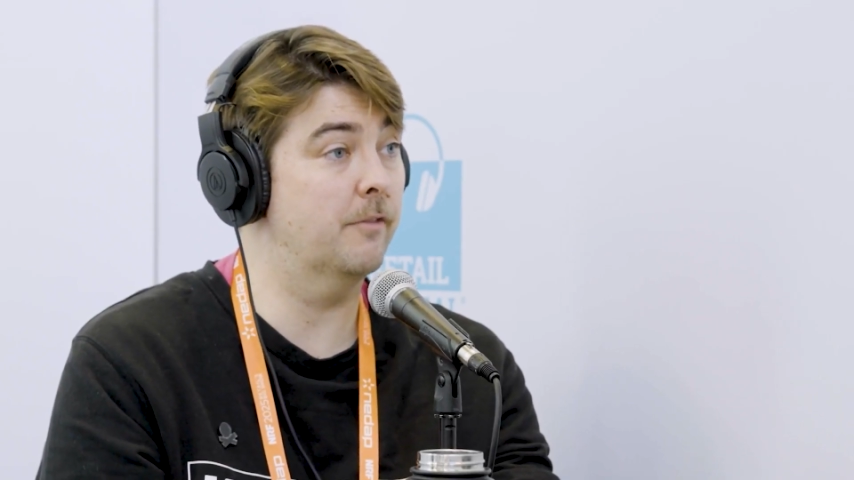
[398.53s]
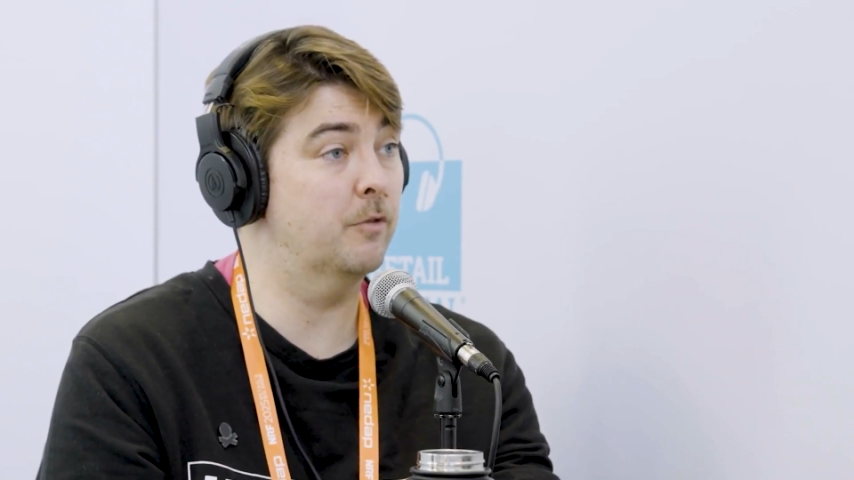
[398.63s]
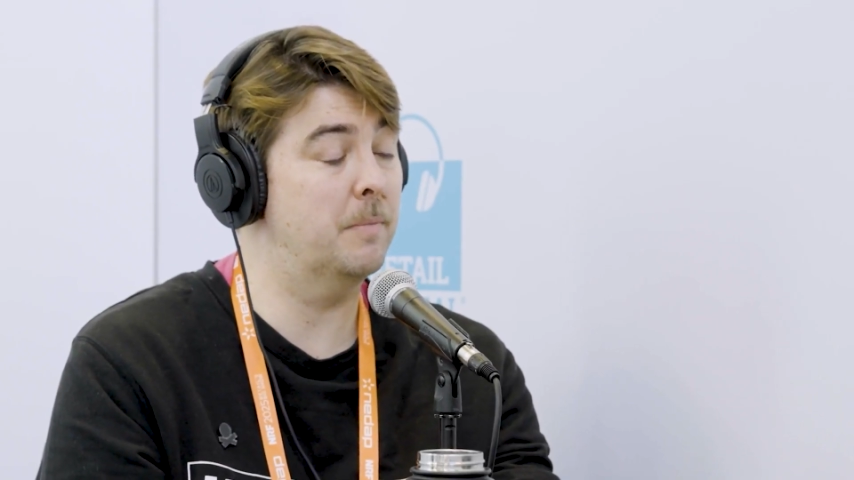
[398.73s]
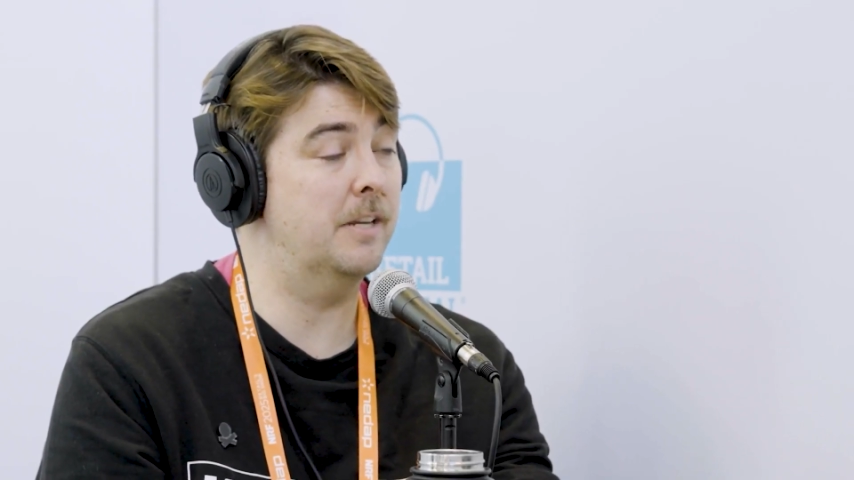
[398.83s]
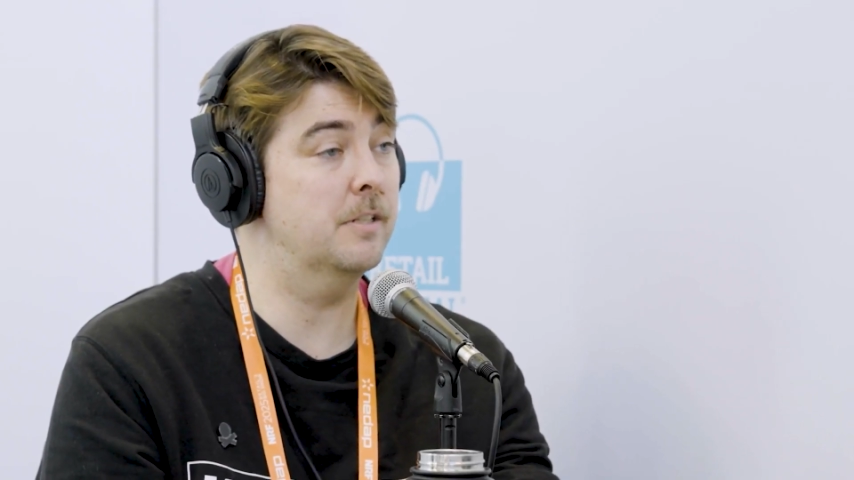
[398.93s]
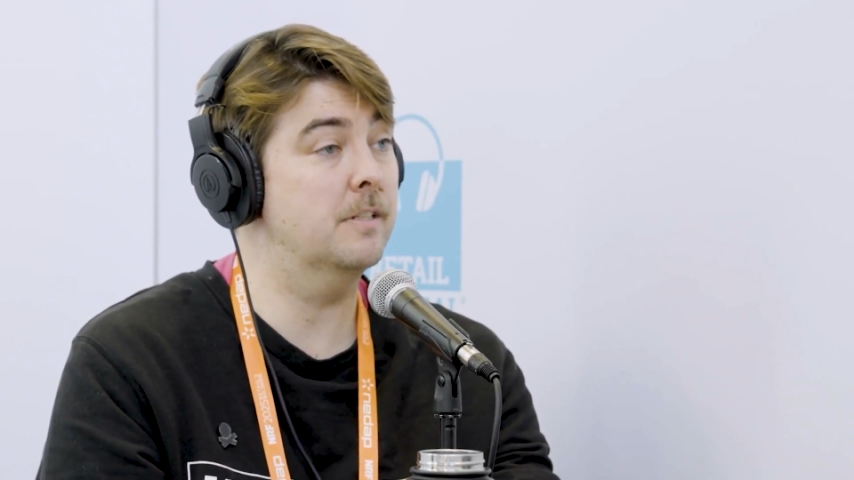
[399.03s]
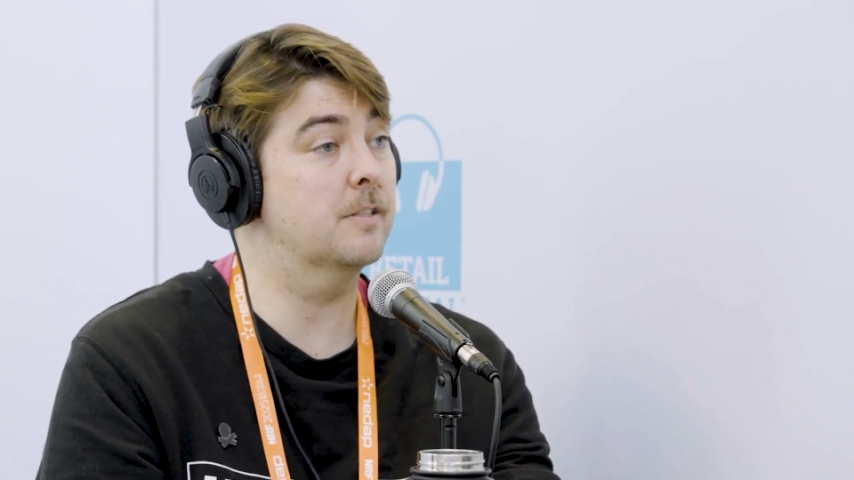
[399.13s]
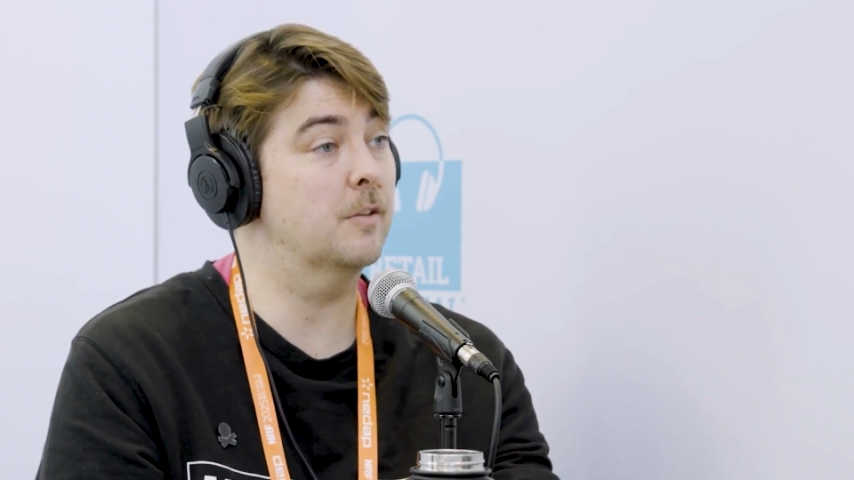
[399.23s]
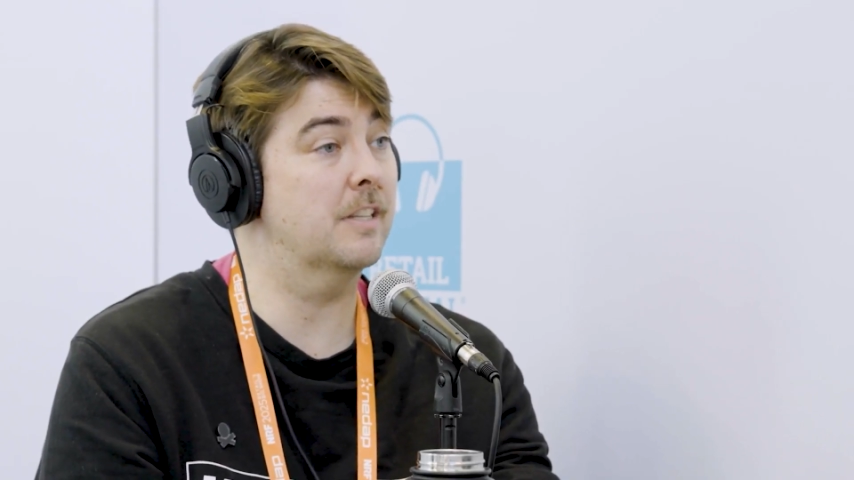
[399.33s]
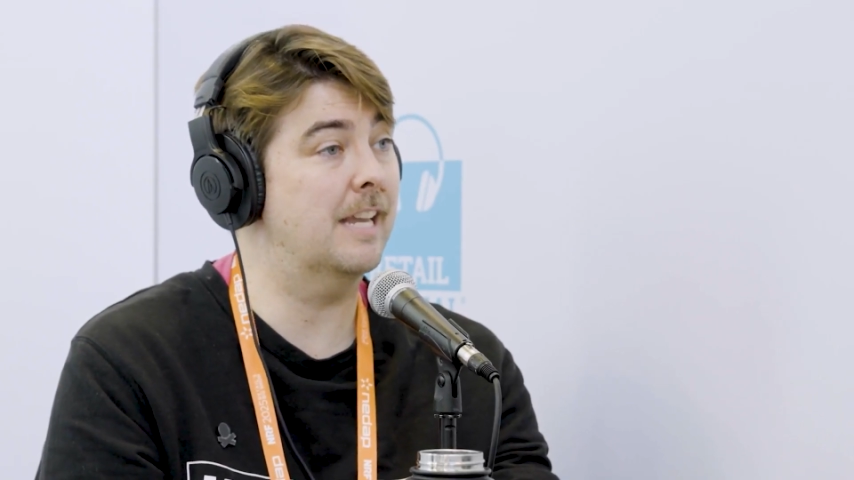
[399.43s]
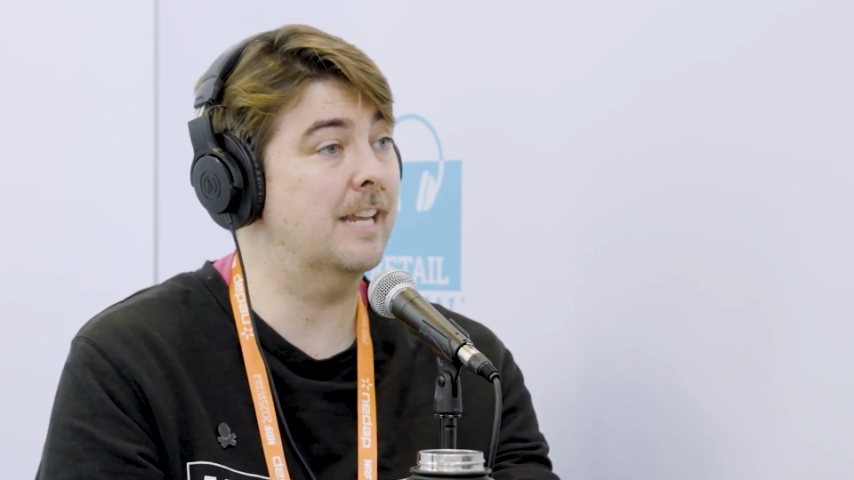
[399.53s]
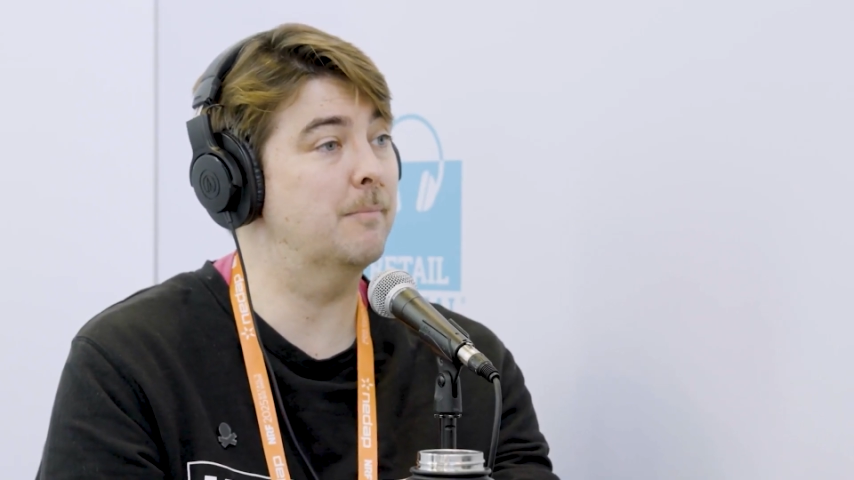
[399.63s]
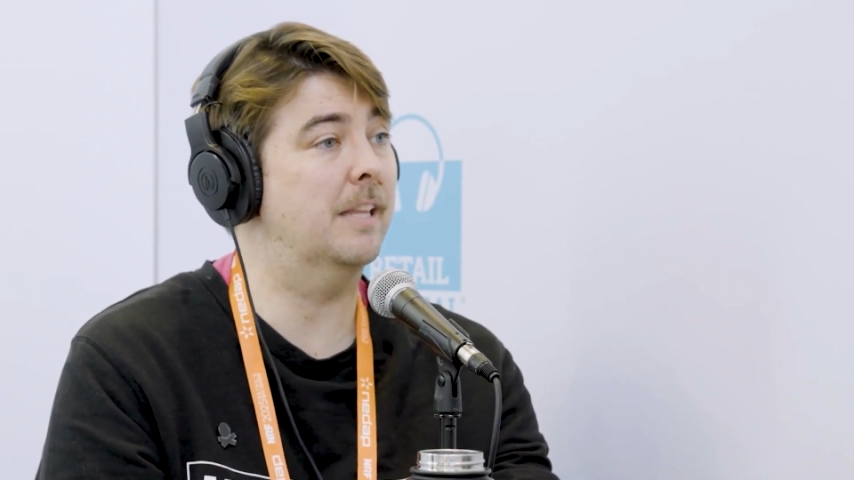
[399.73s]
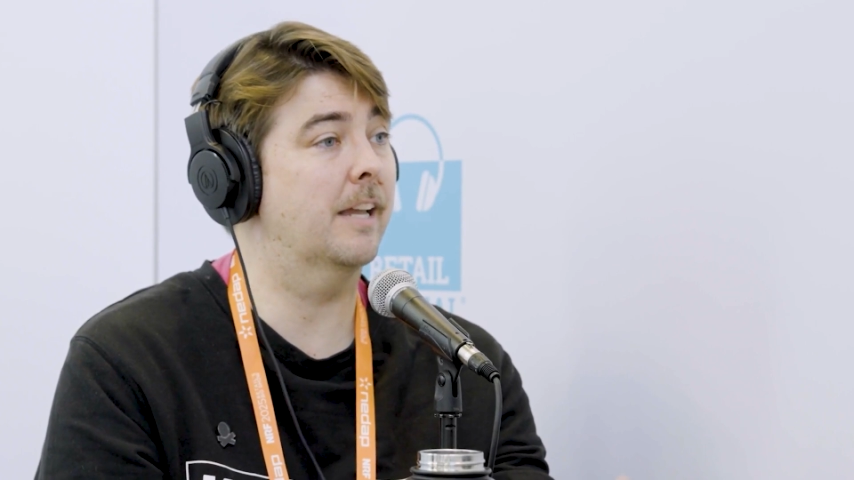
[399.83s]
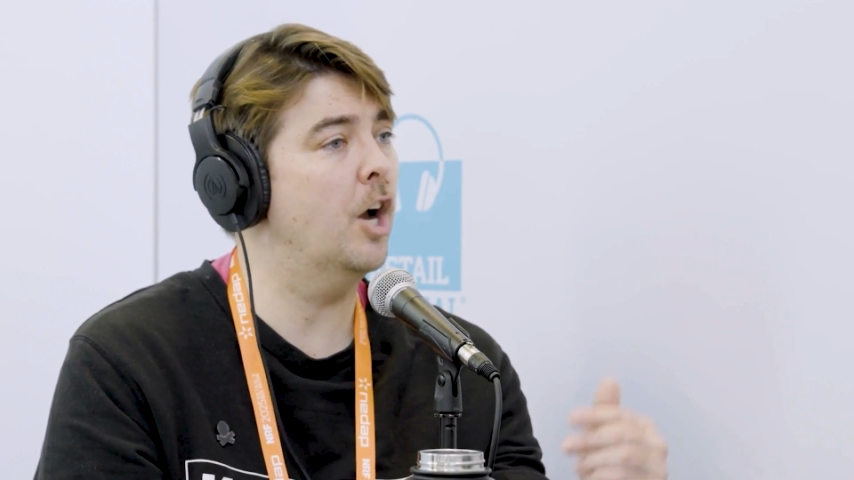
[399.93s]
information so that they can be like,